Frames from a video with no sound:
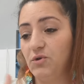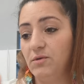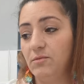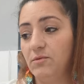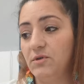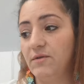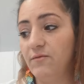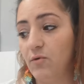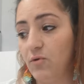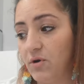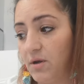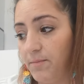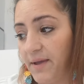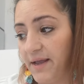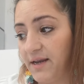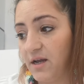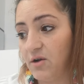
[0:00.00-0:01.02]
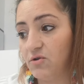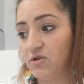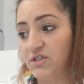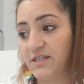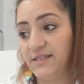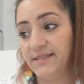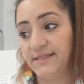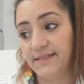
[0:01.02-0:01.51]
the vocal
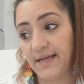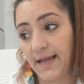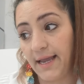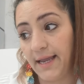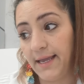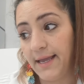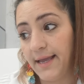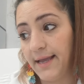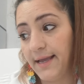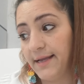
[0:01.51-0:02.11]
pedagogists say